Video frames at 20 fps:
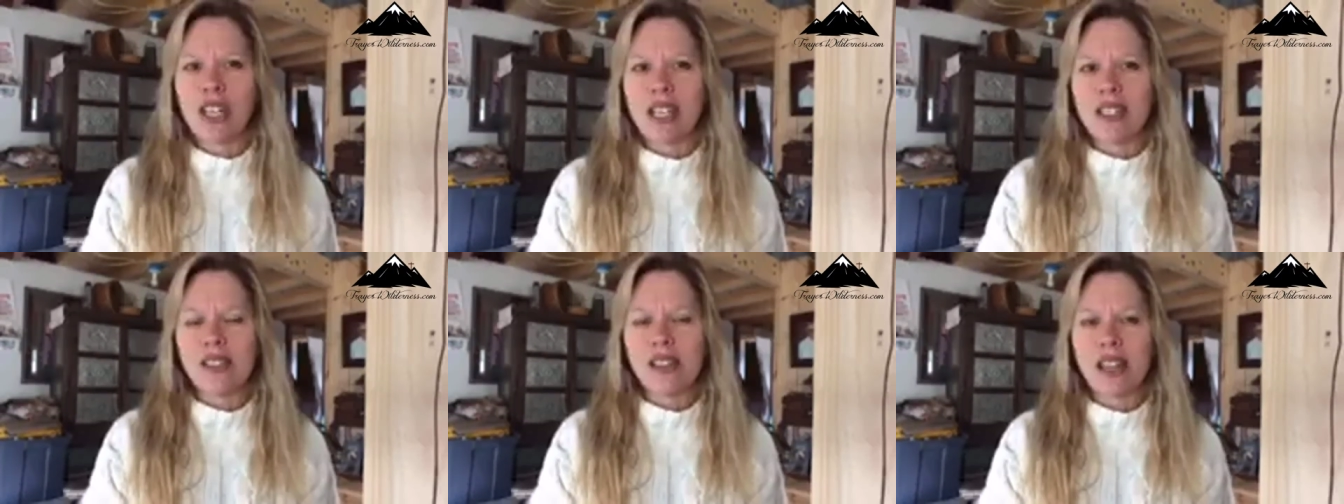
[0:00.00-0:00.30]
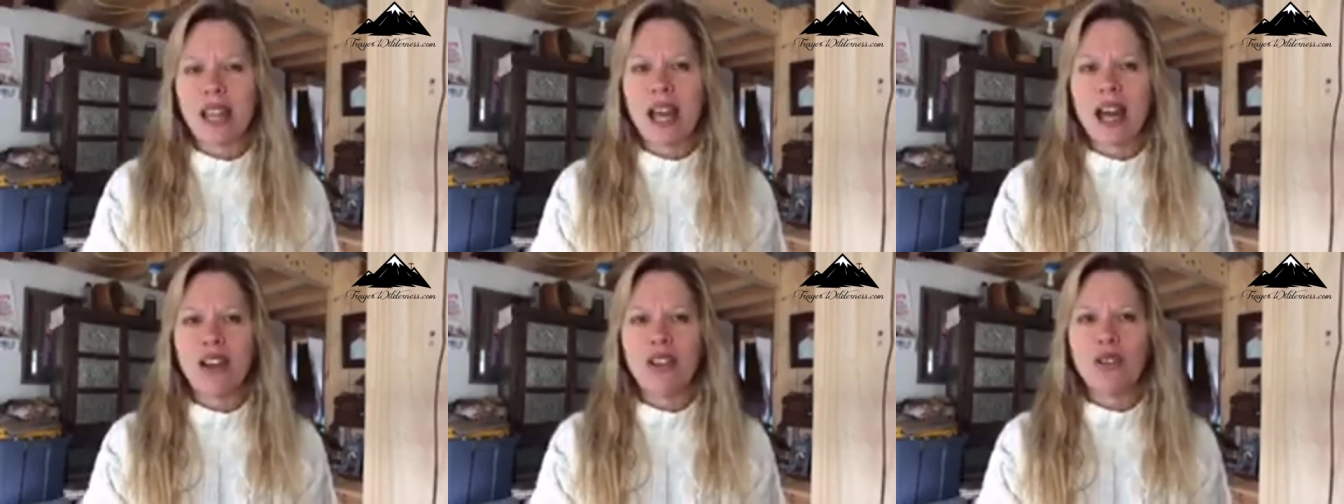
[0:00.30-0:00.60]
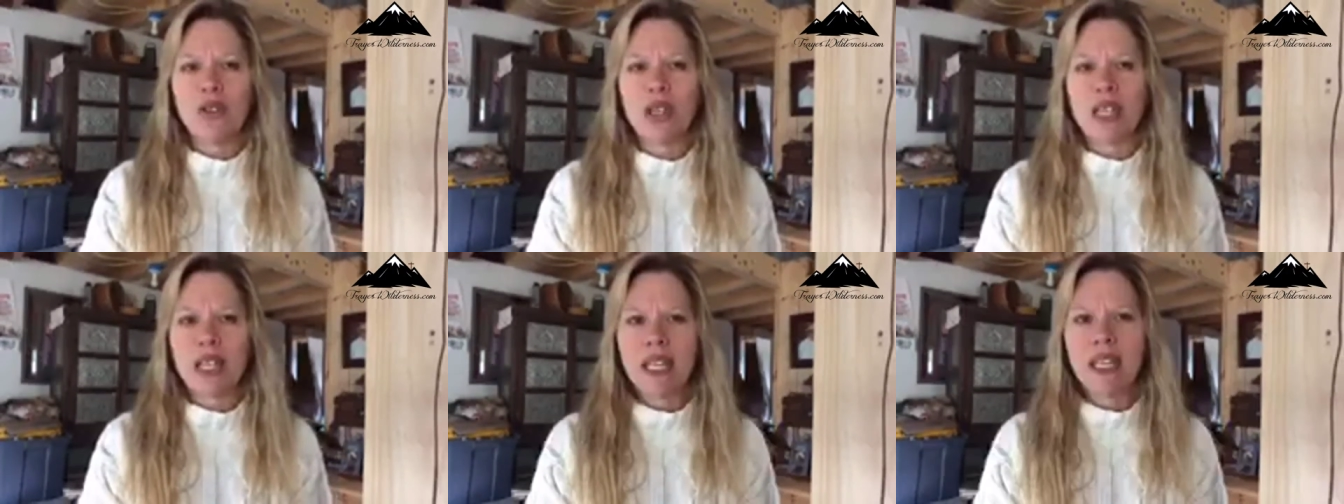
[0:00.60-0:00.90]
things on how
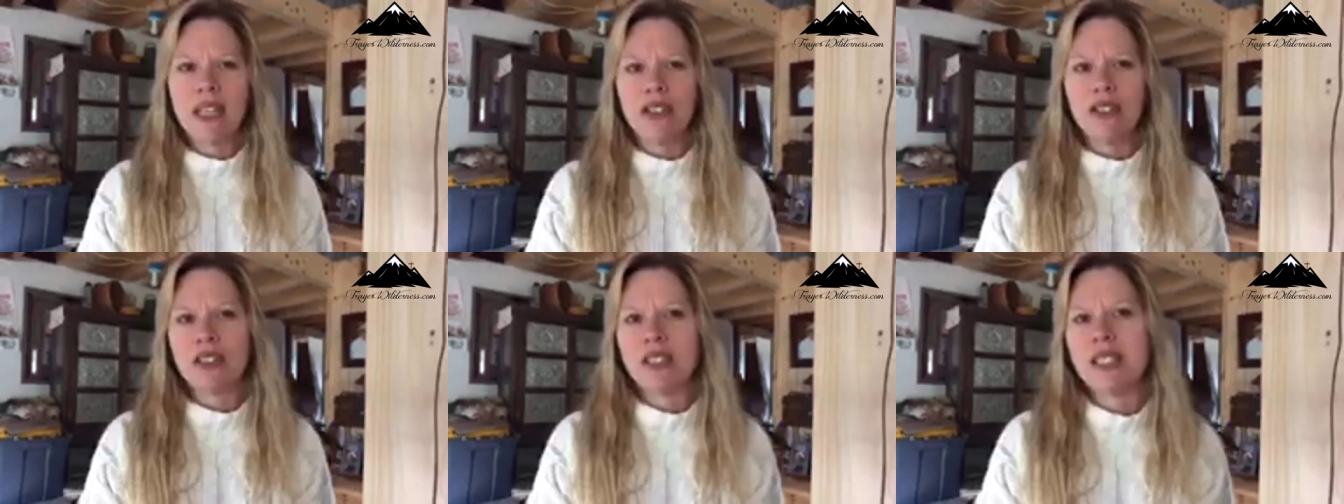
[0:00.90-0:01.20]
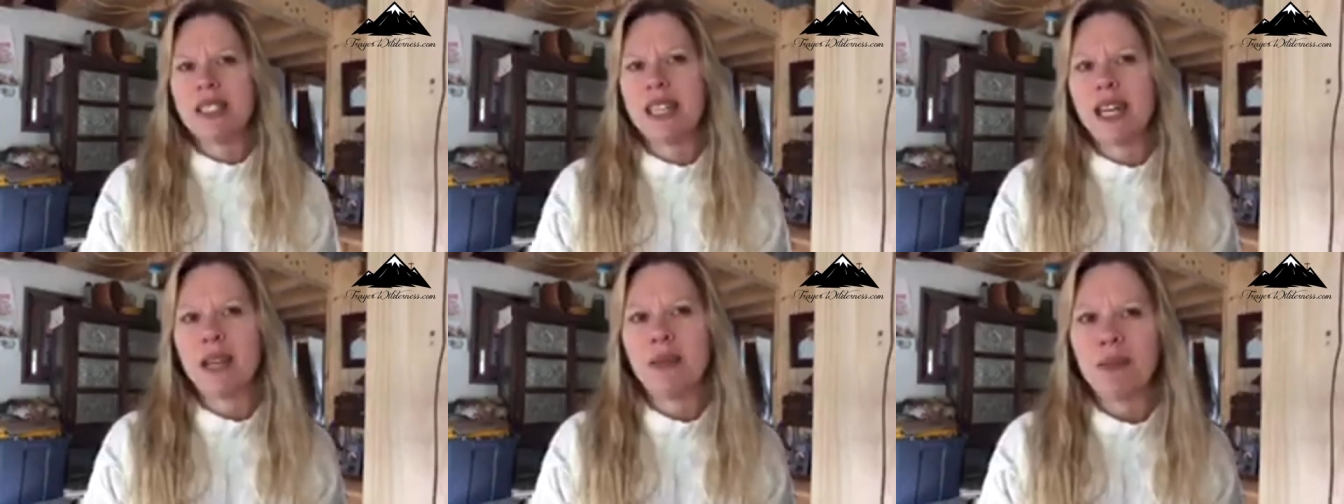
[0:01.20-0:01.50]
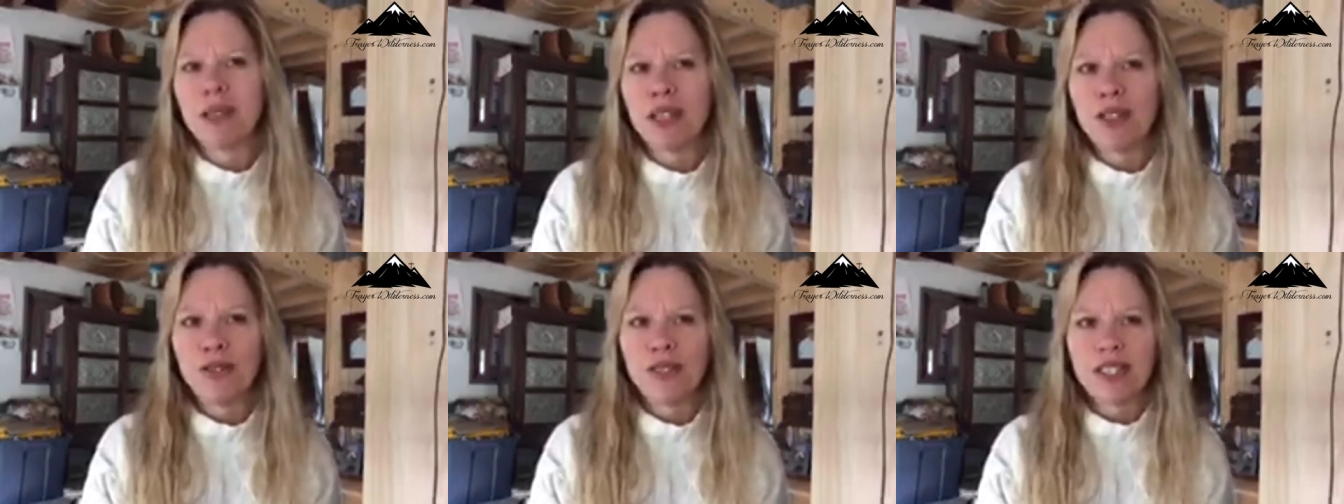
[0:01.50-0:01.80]
you can heal because the
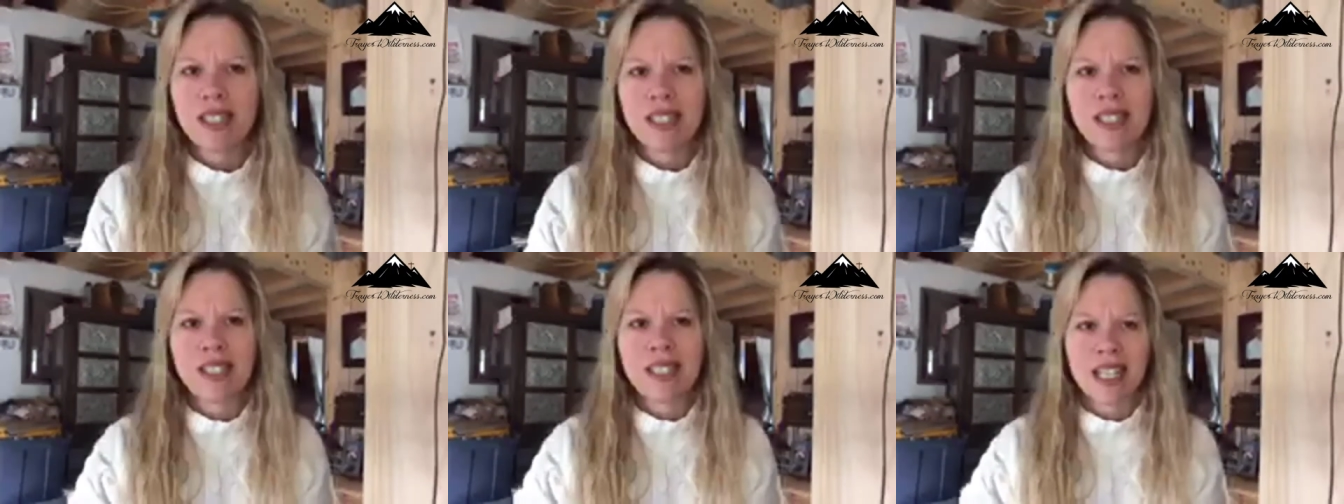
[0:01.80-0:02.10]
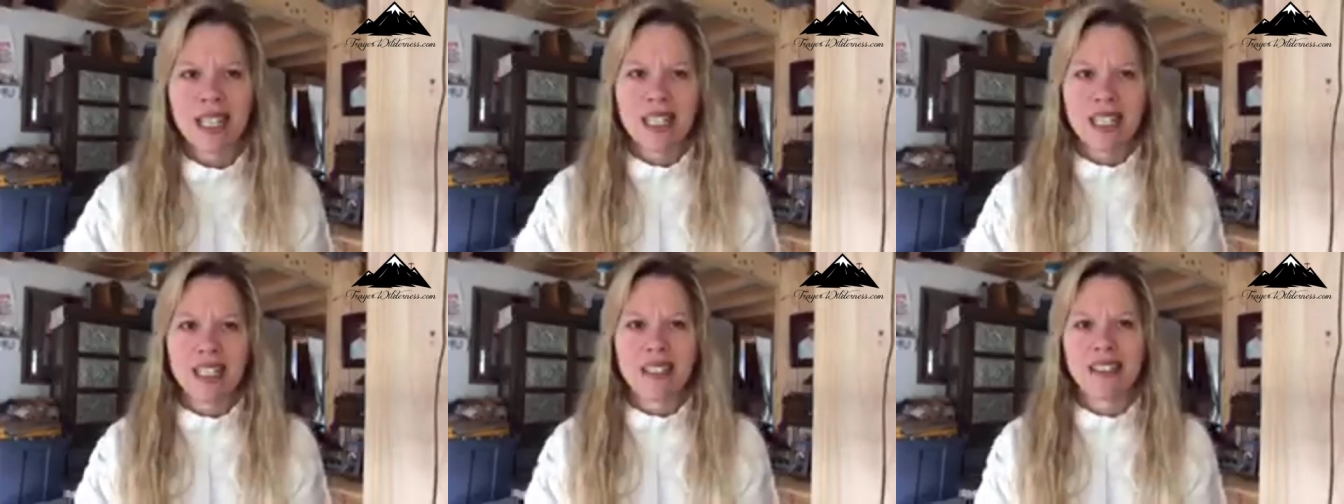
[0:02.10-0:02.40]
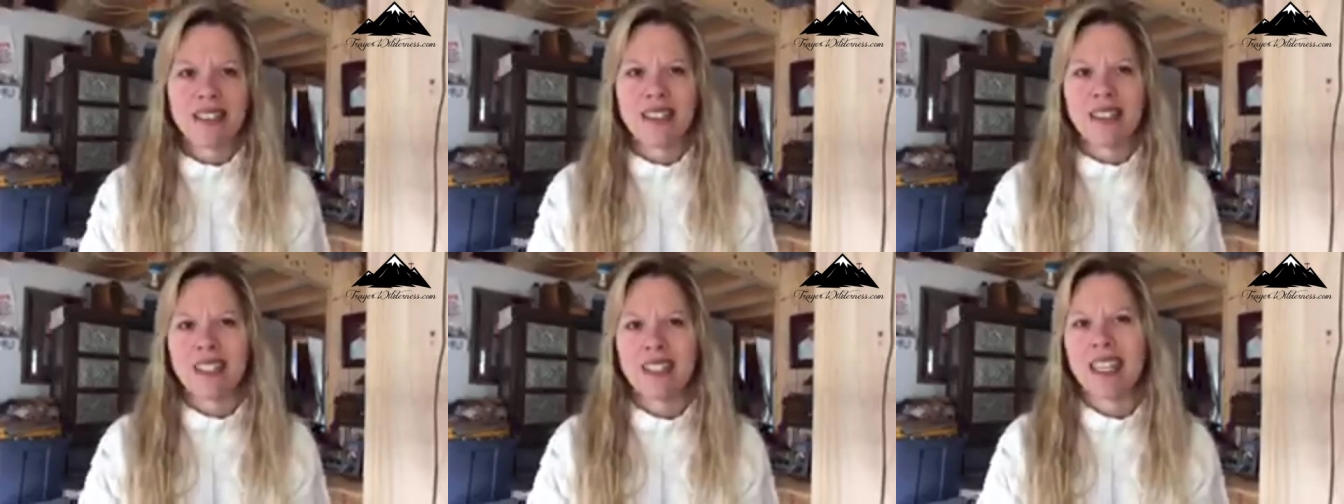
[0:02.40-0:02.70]
enemy uses
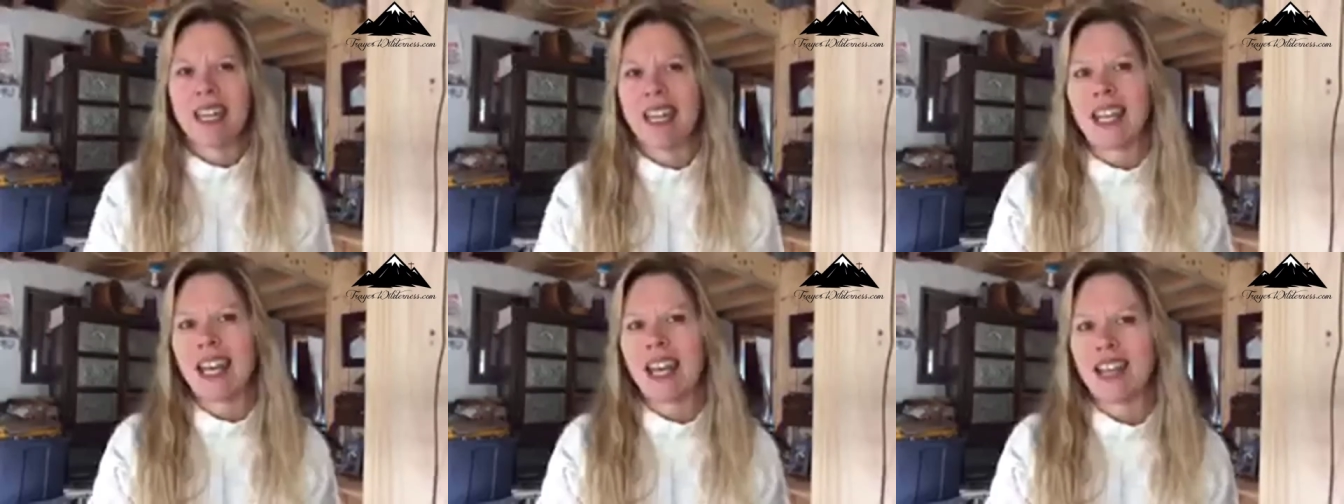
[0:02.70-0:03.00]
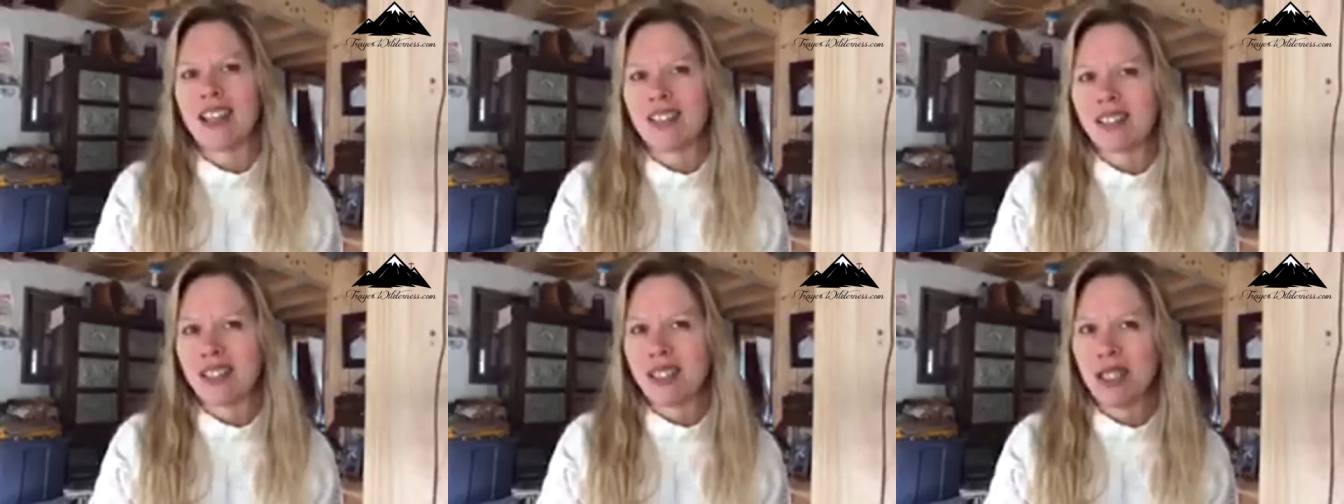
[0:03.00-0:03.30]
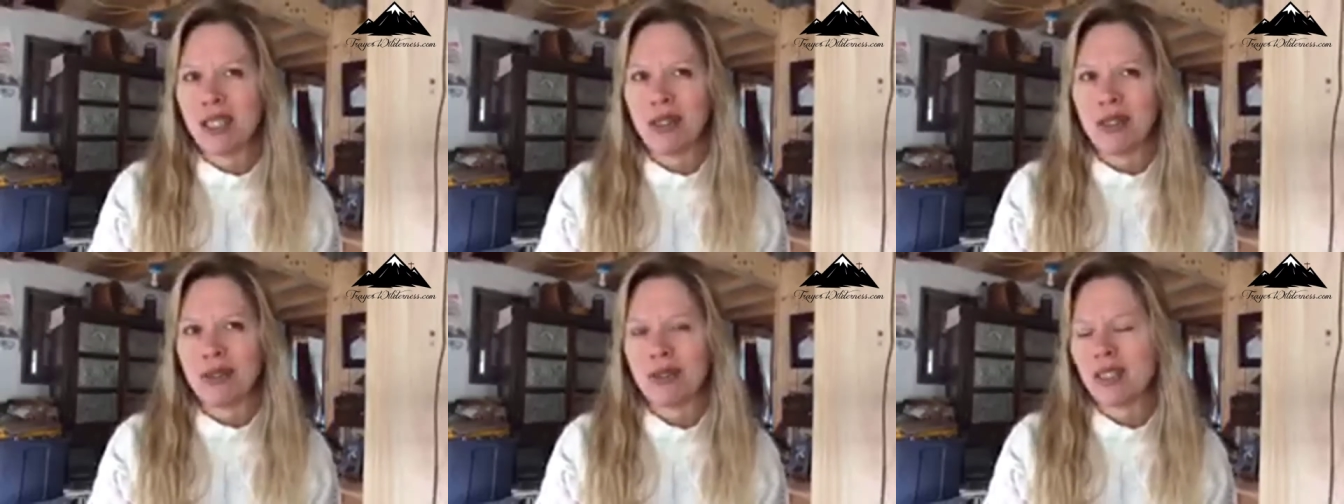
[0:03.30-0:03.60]
sickness to get at us
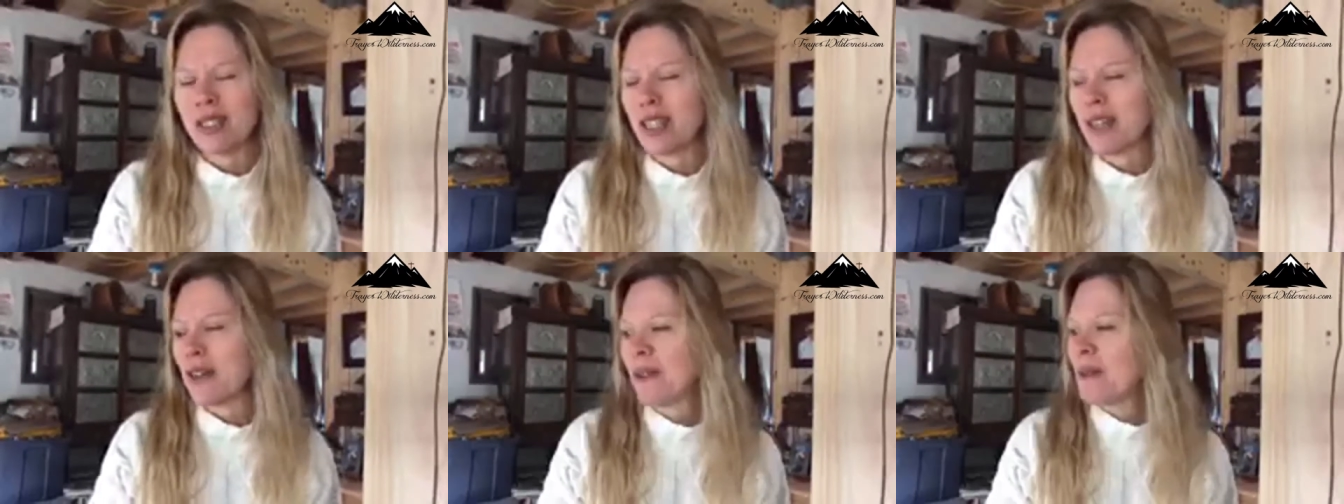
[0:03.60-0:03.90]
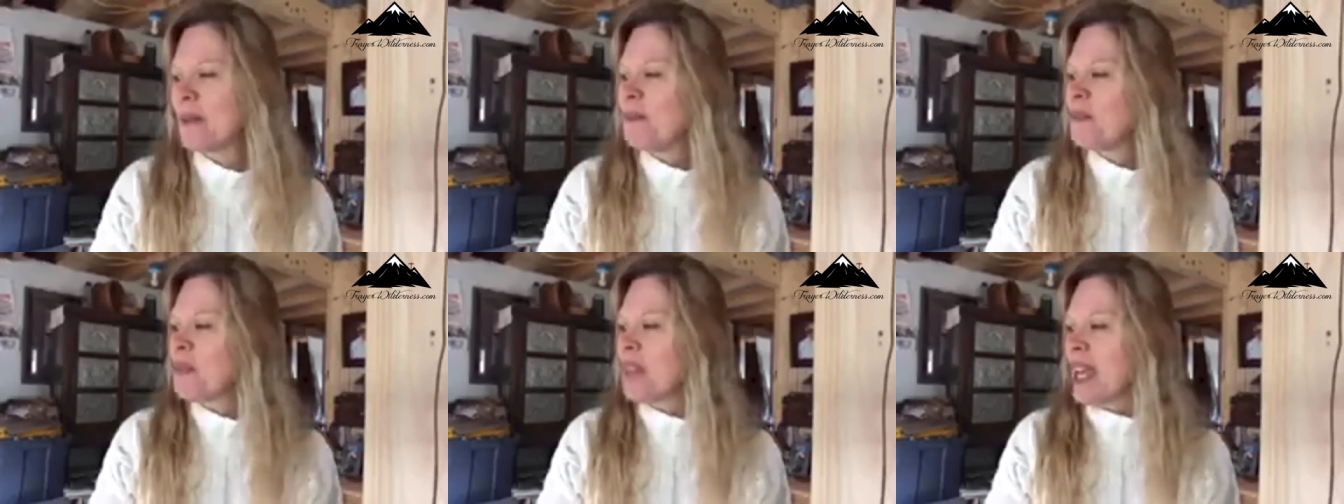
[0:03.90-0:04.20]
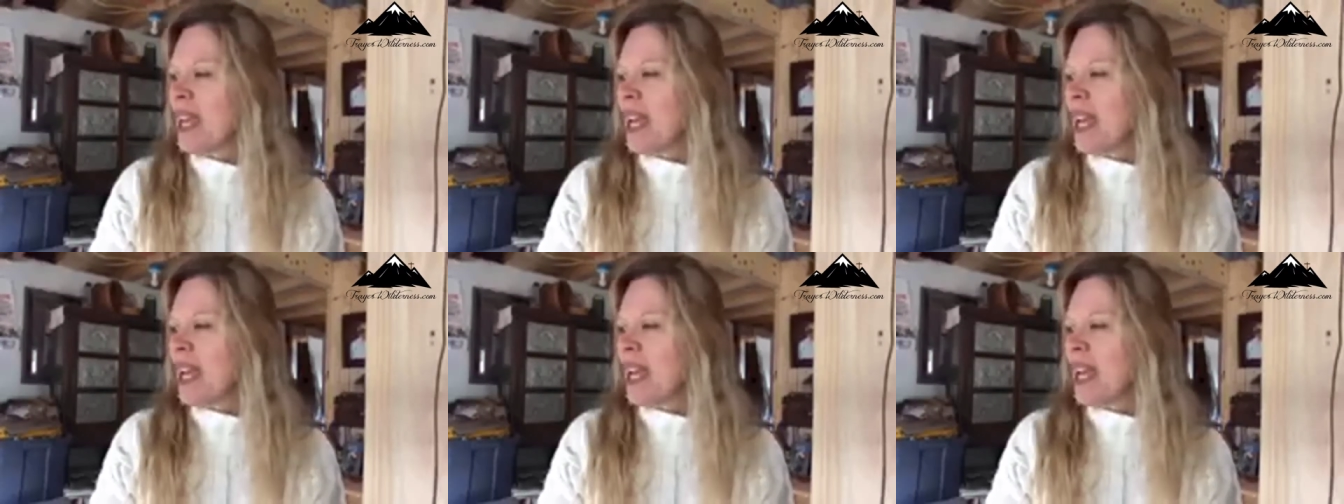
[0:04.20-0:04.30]
too. So